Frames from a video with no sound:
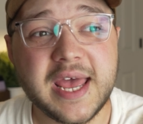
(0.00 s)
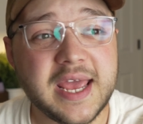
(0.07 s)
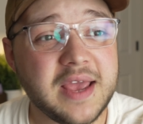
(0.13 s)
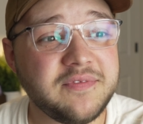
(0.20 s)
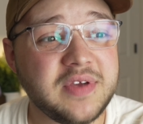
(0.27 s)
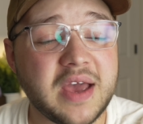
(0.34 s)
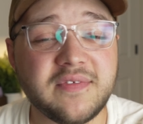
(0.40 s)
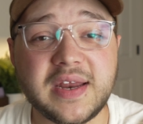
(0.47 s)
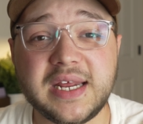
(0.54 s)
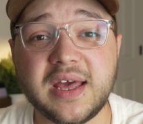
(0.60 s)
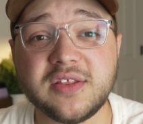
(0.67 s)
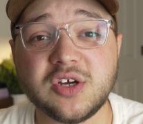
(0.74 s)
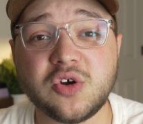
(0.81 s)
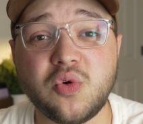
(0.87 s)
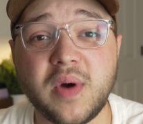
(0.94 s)
If you have any
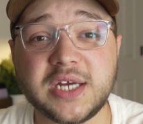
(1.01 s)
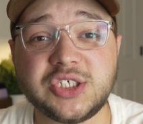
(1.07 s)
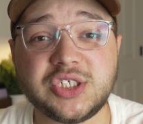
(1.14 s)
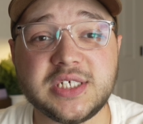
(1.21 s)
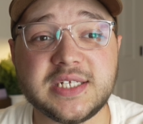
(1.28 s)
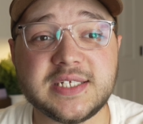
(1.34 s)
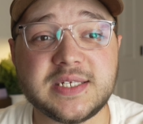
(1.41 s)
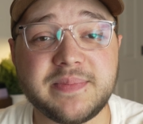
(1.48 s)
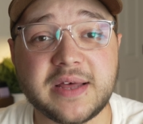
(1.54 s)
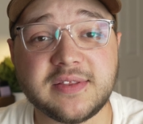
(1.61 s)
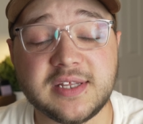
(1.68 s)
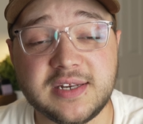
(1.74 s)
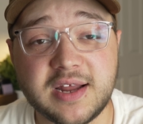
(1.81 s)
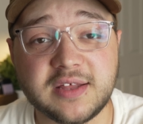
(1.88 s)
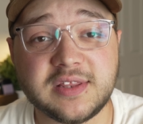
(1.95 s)
other questions about
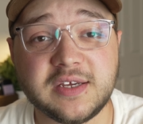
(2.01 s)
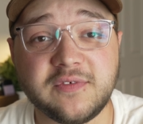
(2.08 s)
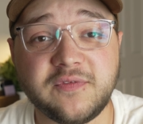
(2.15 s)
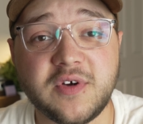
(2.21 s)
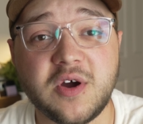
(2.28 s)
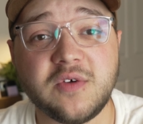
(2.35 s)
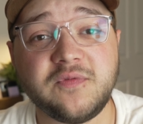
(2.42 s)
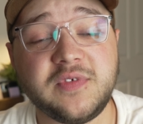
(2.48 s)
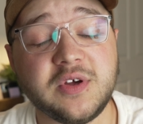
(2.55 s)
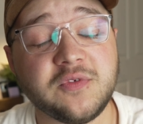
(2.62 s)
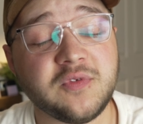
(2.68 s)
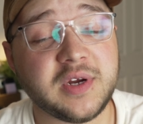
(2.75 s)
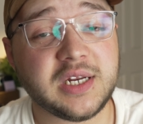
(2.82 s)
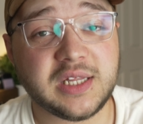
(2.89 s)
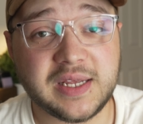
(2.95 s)
the Nothing phone, feel
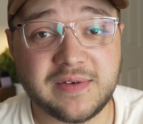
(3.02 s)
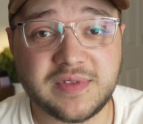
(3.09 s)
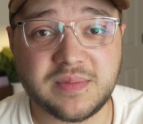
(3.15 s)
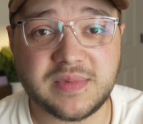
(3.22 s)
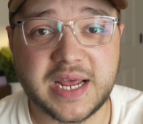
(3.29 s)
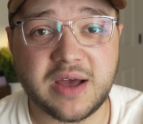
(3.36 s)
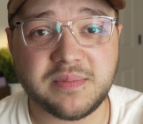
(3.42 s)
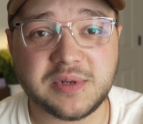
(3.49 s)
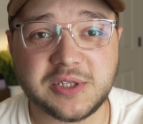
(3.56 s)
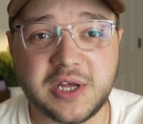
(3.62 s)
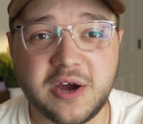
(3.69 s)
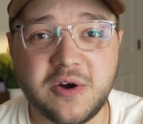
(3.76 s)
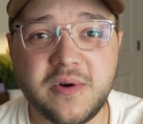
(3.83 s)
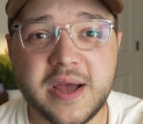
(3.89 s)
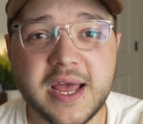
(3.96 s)
free to leave them down
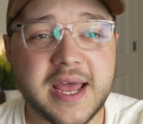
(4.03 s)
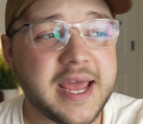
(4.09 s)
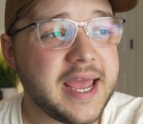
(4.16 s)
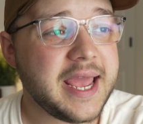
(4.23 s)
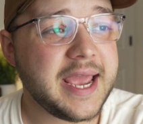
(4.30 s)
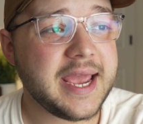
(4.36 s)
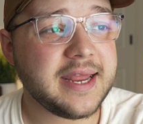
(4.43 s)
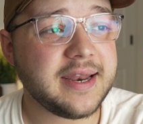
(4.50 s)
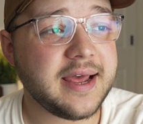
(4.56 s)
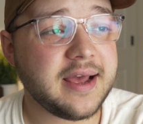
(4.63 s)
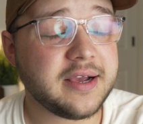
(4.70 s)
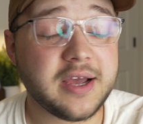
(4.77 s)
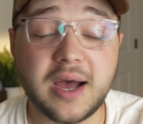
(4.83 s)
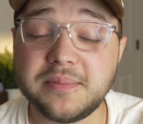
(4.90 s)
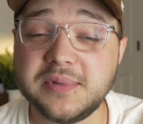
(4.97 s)
below, and
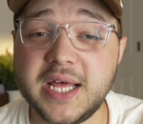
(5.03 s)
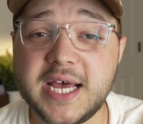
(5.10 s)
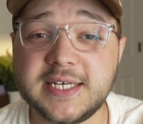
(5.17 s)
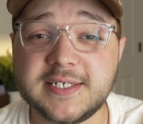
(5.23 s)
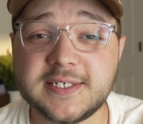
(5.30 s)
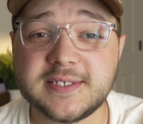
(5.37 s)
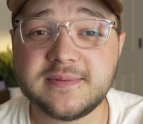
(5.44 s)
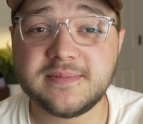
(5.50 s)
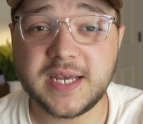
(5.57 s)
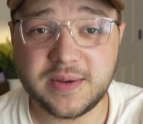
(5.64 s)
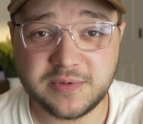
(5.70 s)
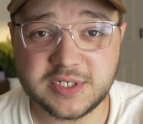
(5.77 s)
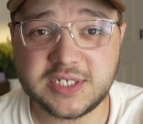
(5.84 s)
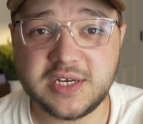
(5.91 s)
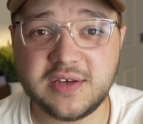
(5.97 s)
God bless, and
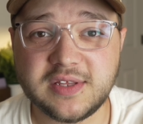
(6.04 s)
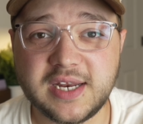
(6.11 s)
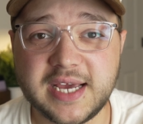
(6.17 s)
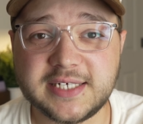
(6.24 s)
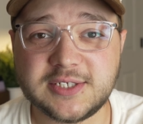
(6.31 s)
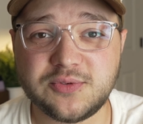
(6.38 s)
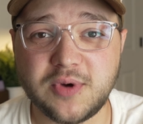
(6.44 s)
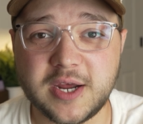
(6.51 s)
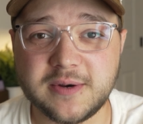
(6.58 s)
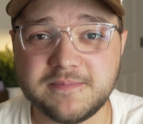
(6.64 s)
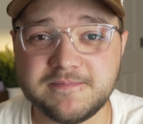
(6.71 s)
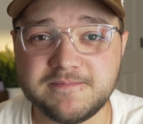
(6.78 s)
we'll see you in the next one.